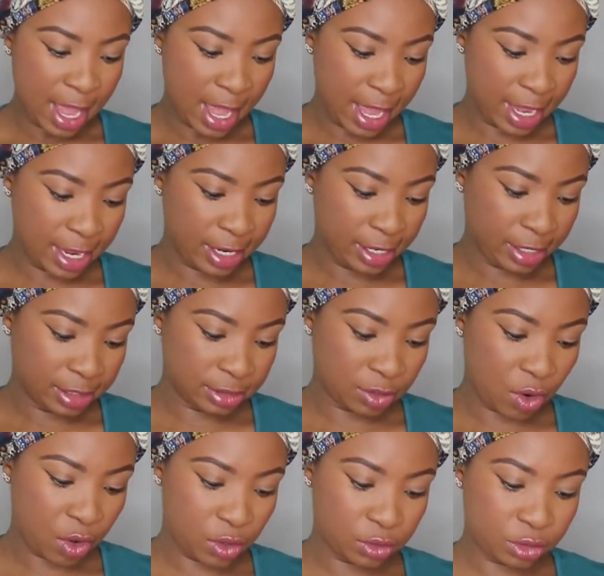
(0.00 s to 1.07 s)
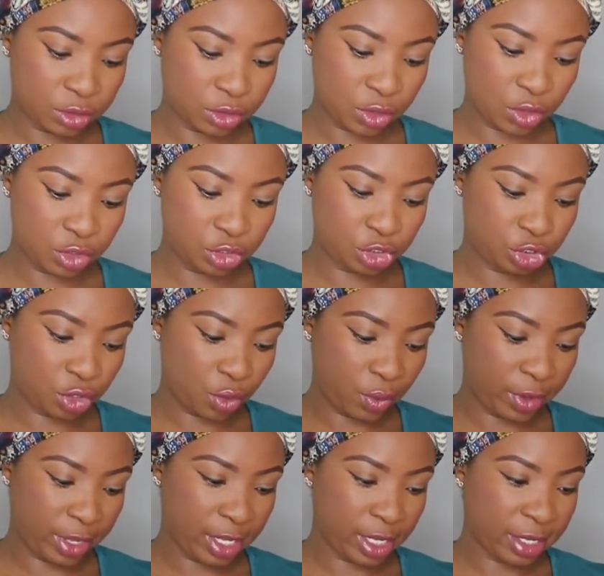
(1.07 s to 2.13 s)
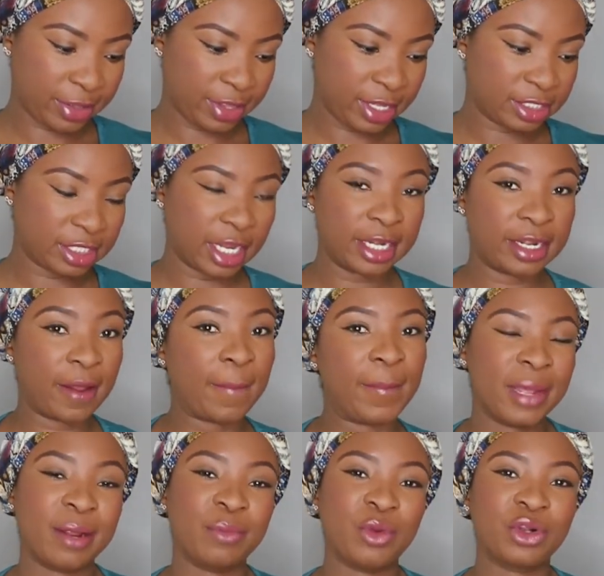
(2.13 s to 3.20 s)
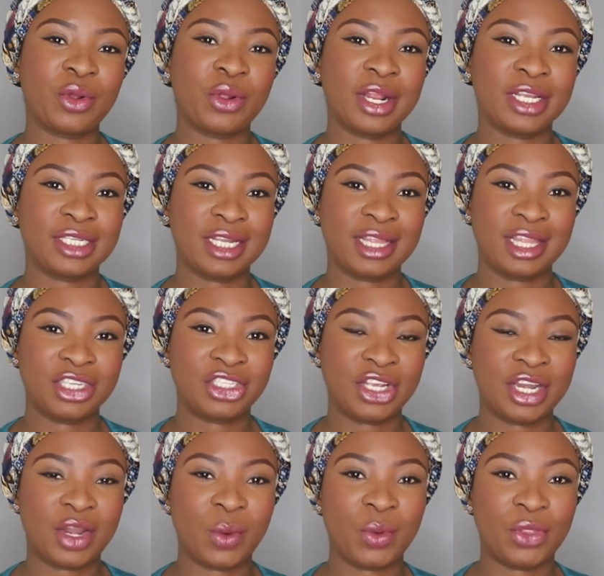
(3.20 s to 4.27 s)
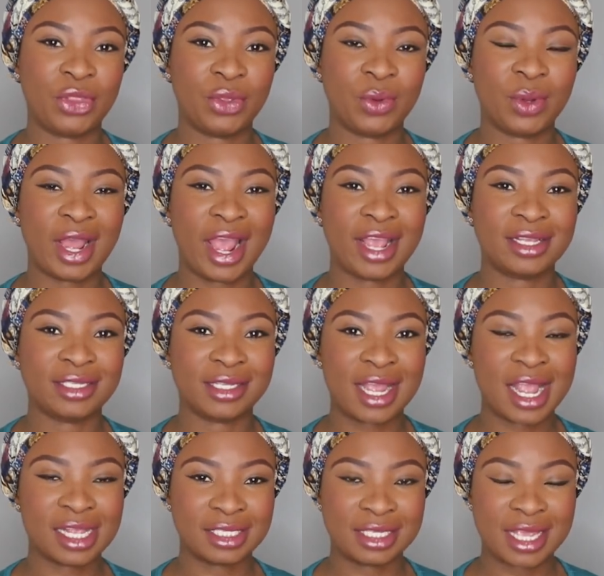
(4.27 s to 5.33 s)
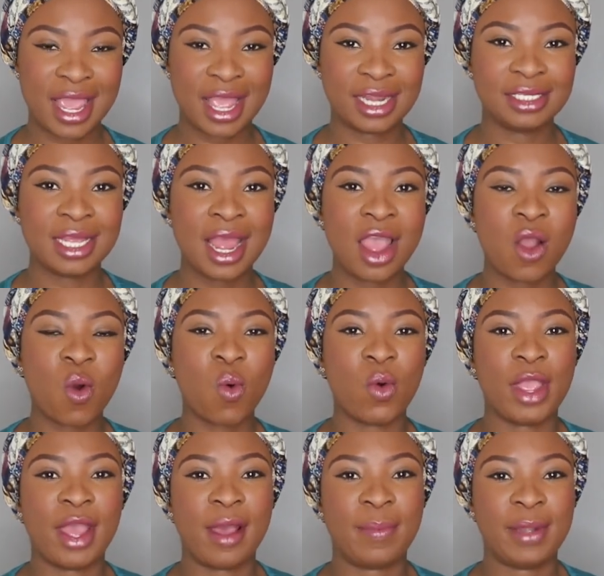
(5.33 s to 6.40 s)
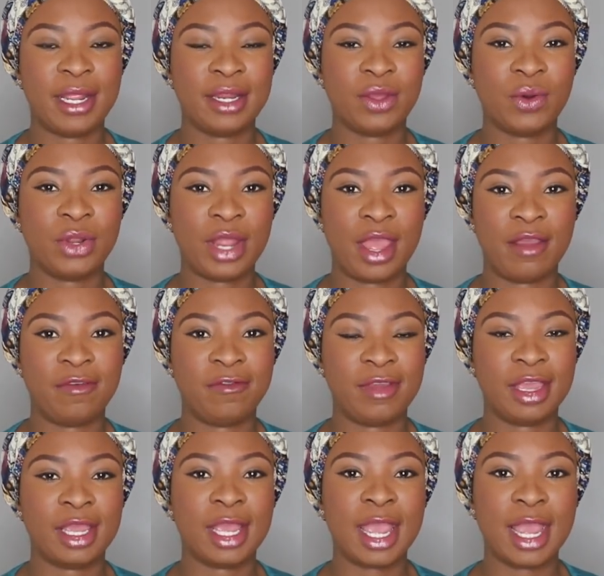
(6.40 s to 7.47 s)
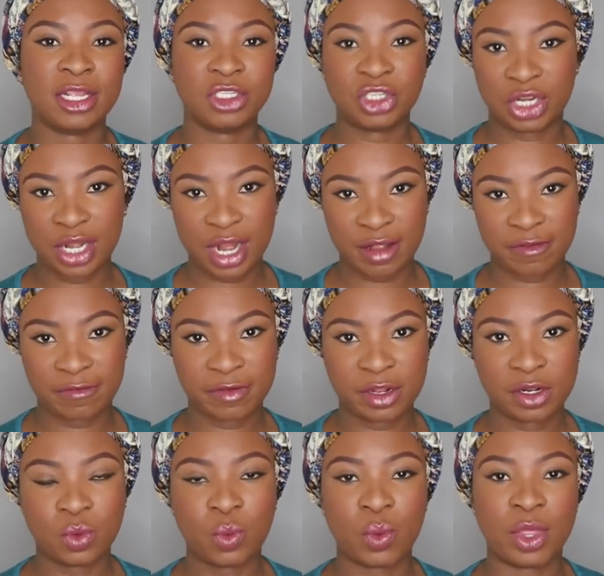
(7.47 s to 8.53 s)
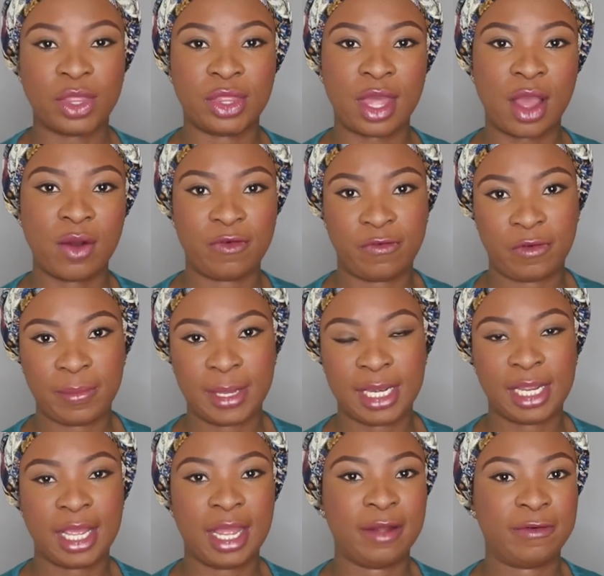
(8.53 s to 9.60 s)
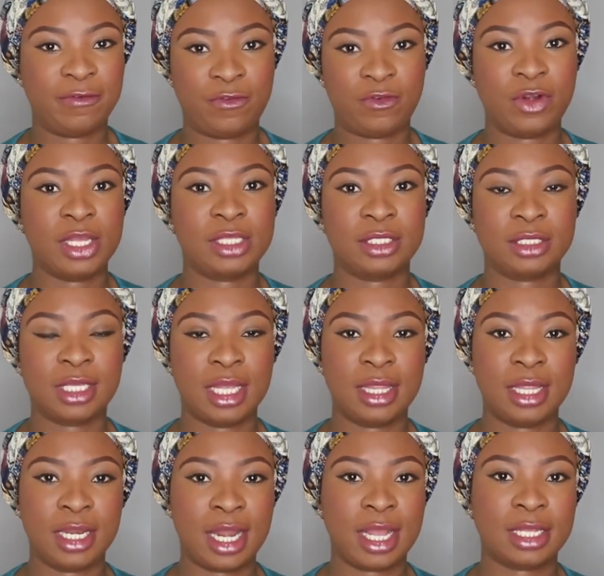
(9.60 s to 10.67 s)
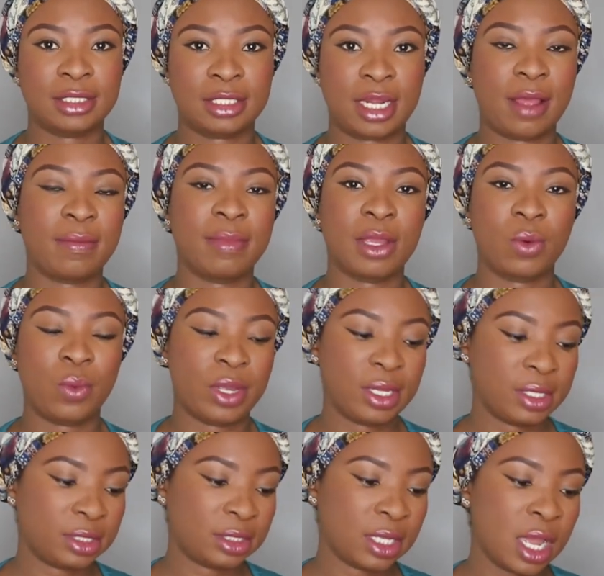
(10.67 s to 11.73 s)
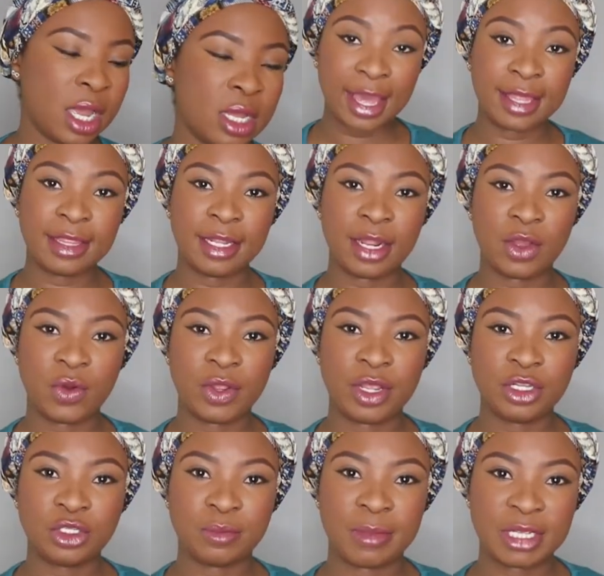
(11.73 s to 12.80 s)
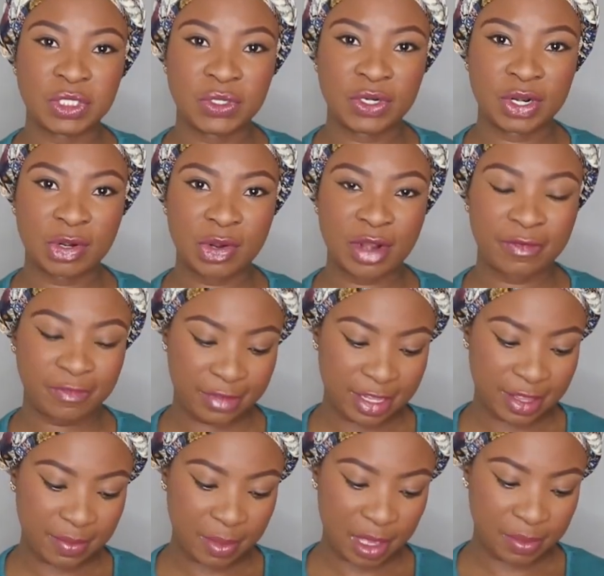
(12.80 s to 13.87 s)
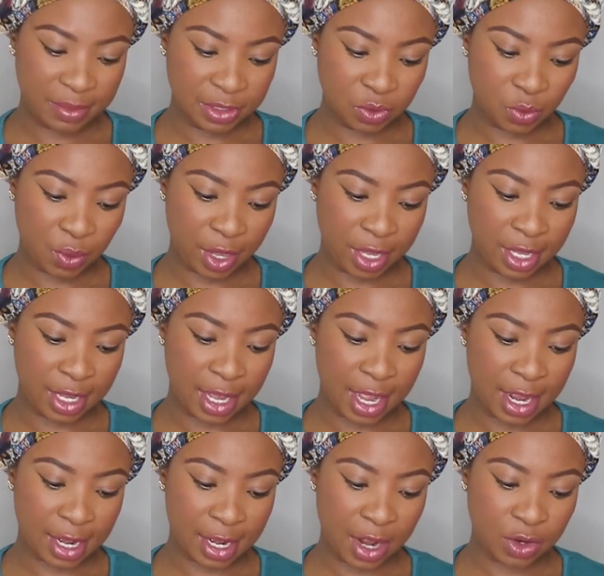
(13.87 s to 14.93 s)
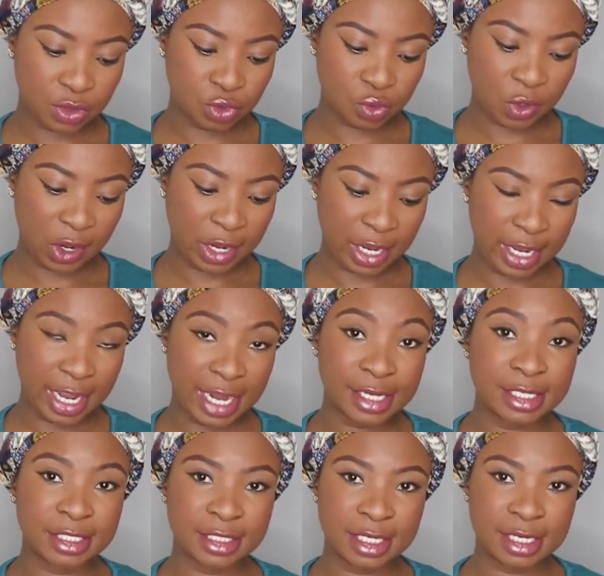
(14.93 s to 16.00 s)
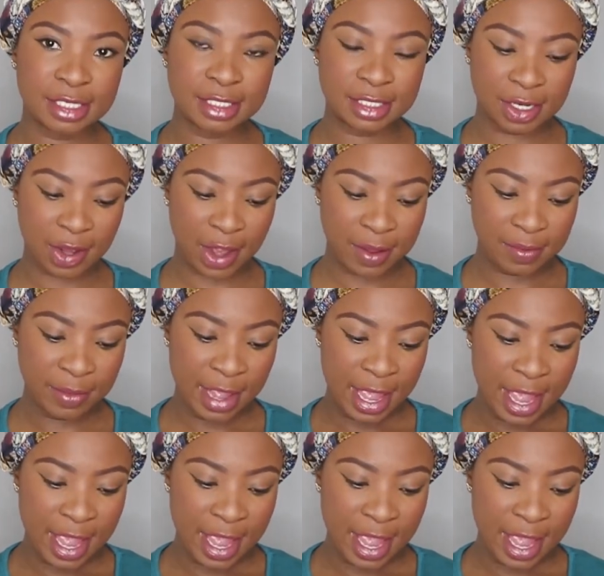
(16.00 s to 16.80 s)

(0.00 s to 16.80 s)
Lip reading: And it's also showing the gender, but I'm gonna share the gender with you guys as yet. We are planning on having a gender reveal with our family and friends in the next coming weeks. And then according to my sonographer, the baby's weighing around 296 grams.